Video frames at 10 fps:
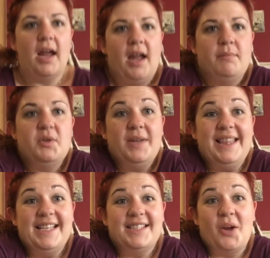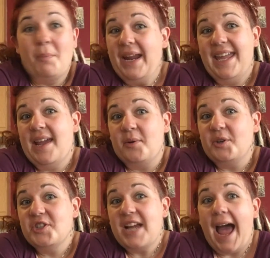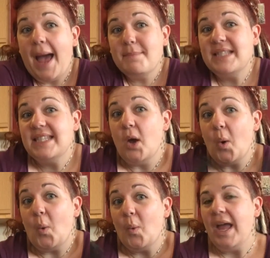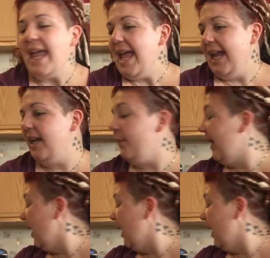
I'm doing this on my countertop. Anyway,